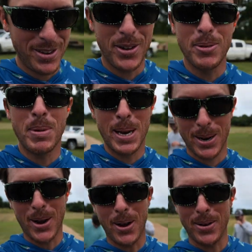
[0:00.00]
you could bake
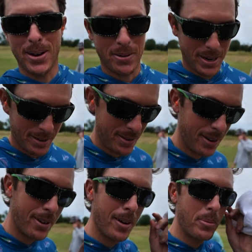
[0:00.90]
a hot dog in that
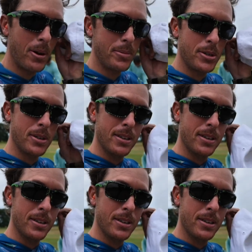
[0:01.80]
sucker, I promise you.